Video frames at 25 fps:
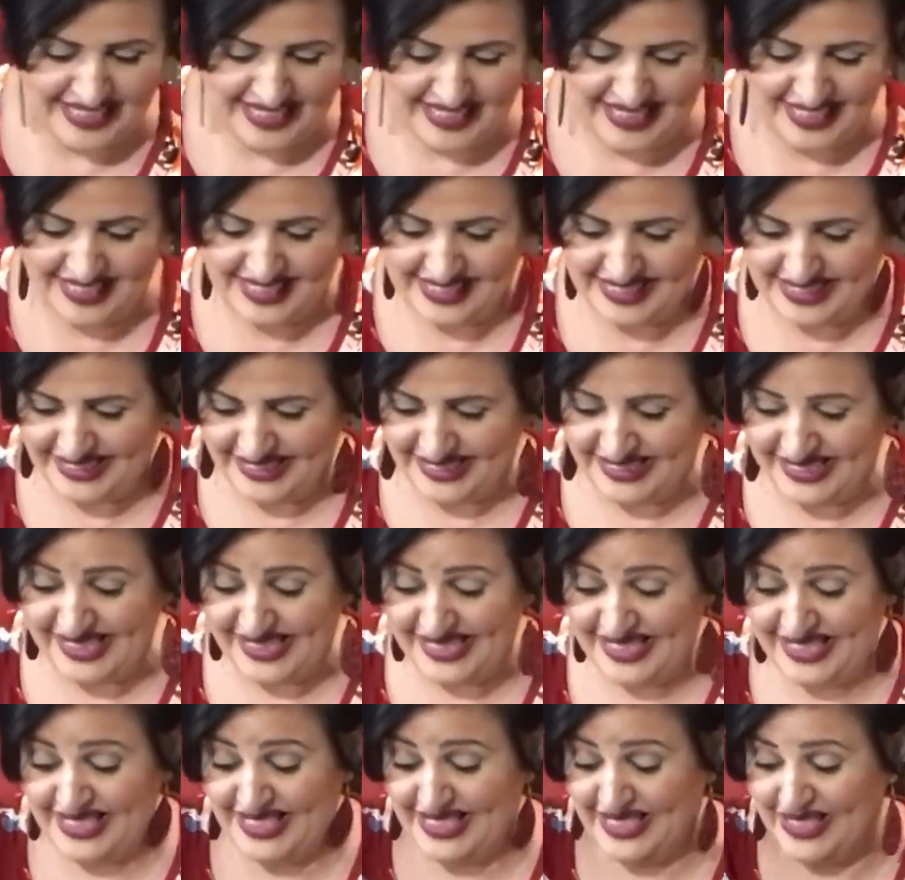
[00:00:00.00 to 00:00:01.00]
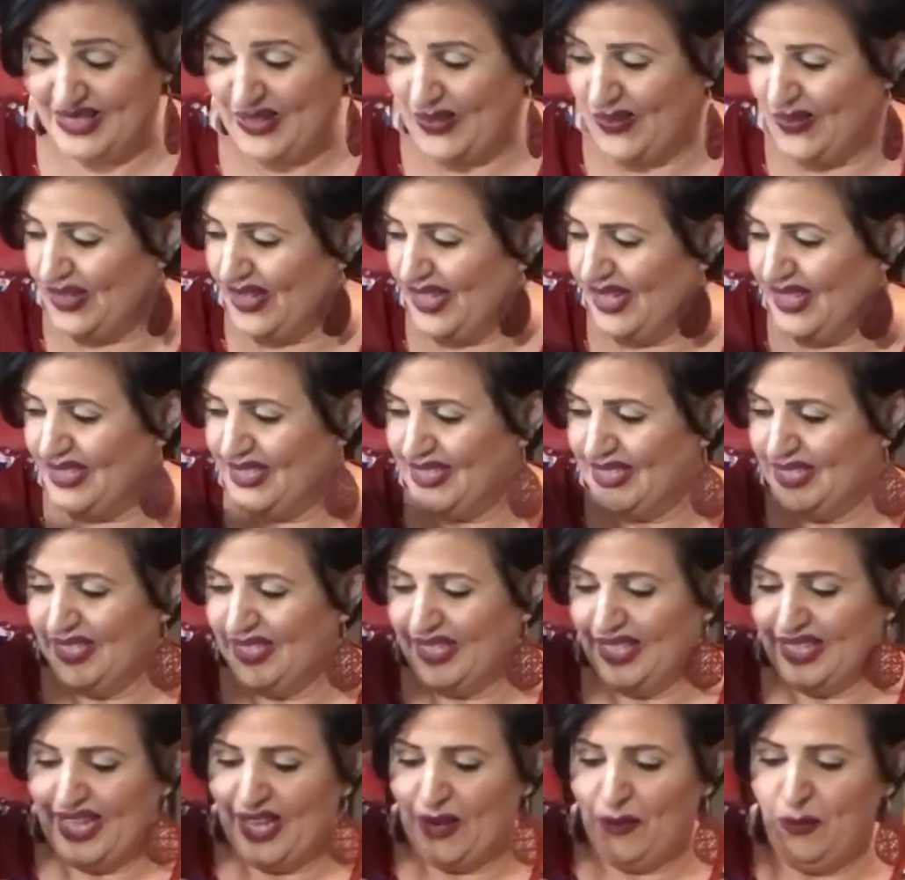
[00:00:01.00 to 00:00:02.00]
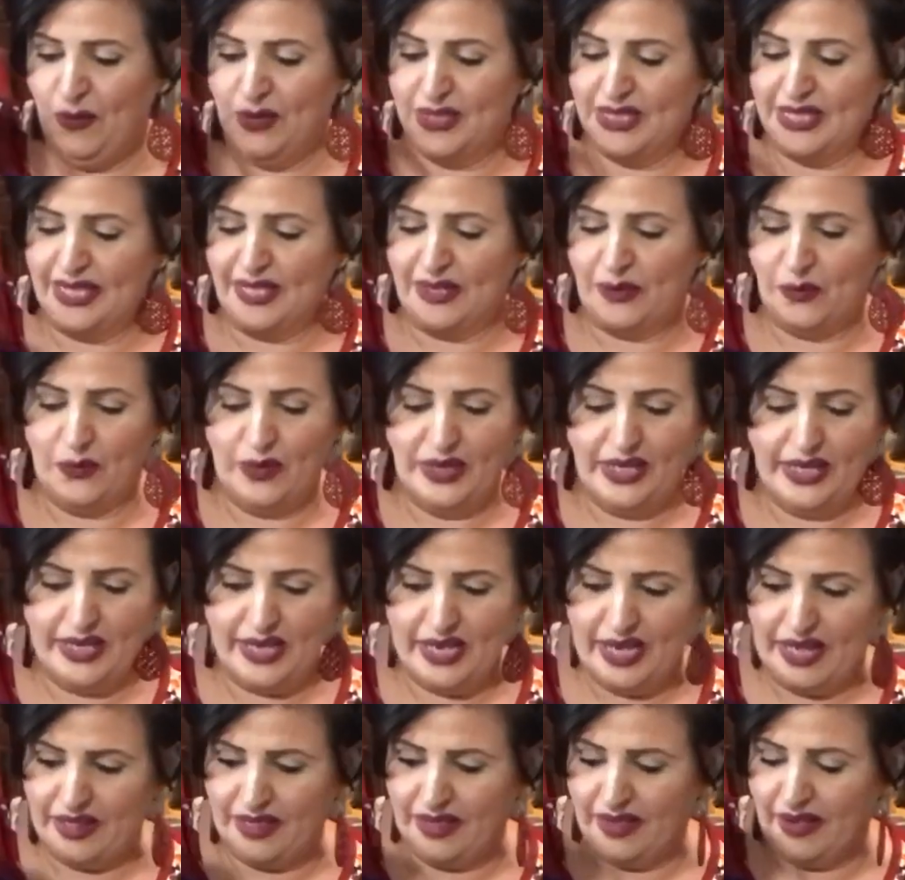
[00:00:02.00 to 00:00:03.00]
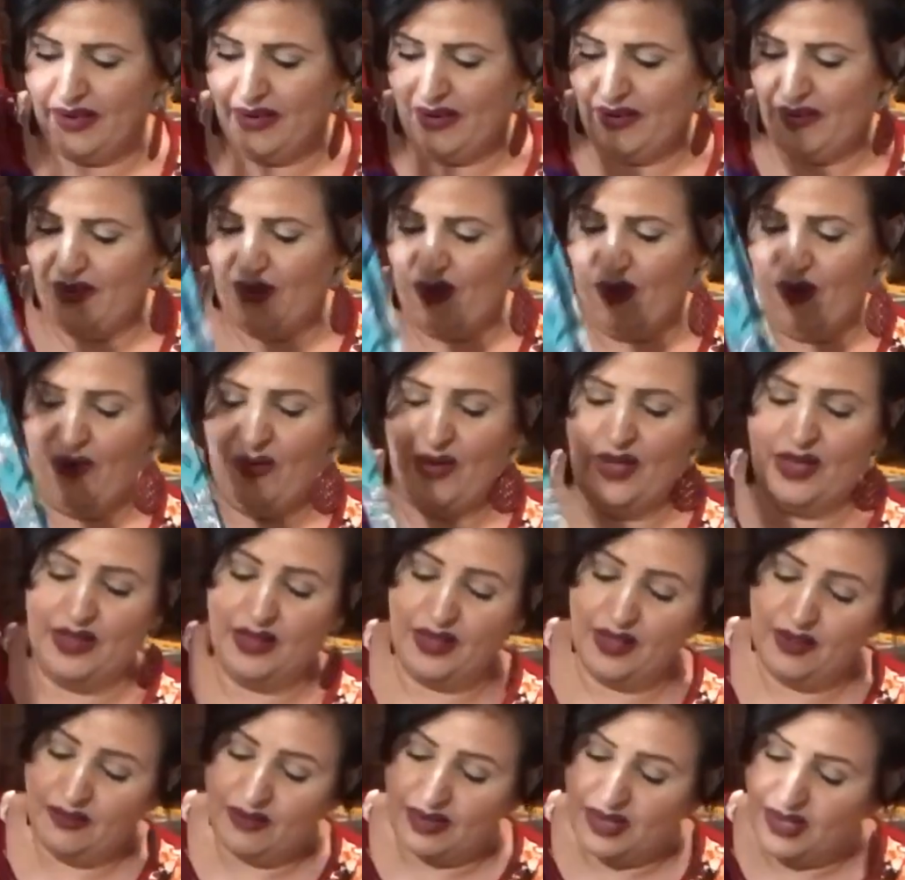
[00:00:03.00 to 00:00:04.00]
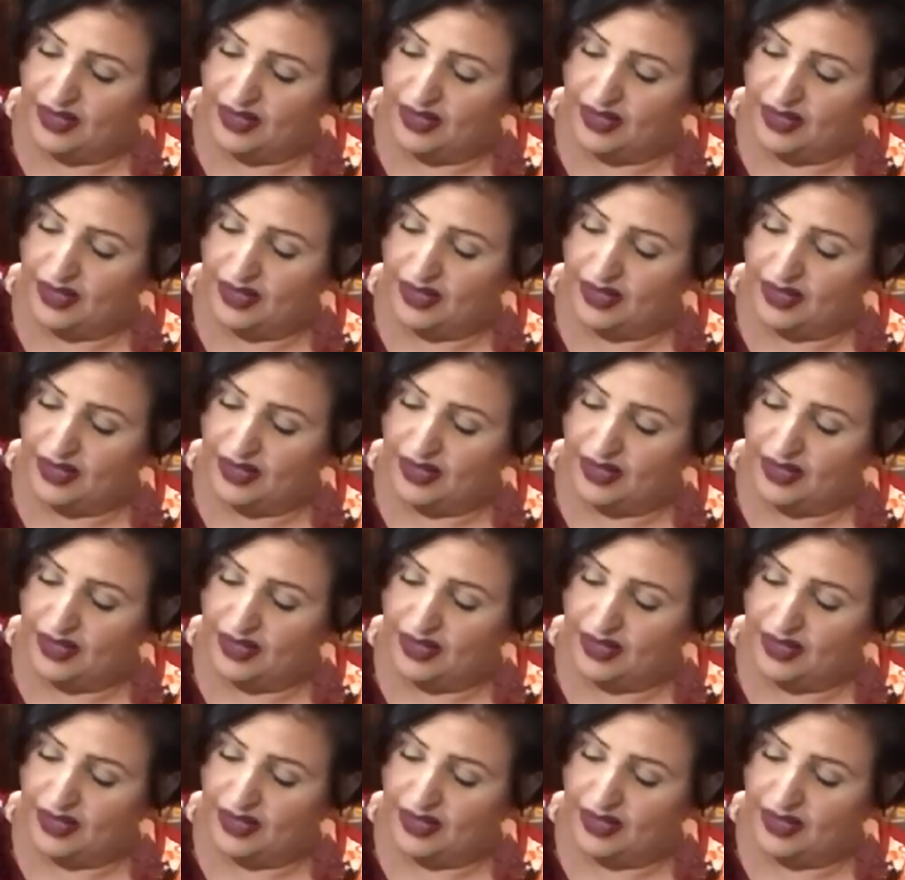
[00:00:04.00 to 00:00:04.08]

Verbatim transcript: a big bag. It's so nice. Look at that. Oh, it's like a weekend there. Oh, I love it.